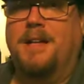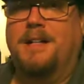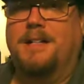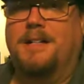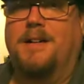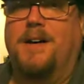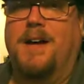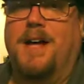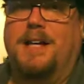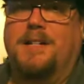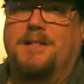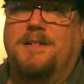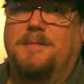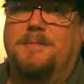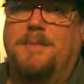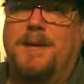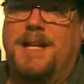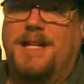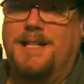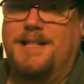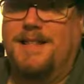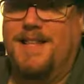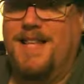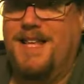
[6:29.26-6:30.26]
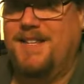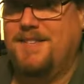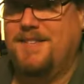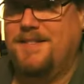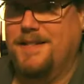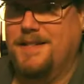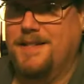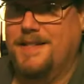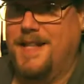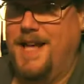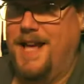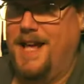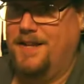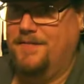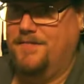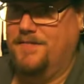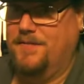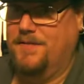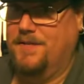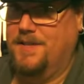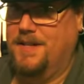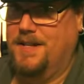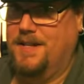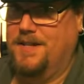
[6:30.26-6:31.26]
Now, I actually paid less than that
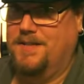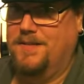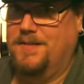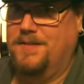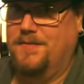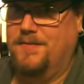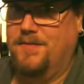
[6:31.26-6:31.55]
for this,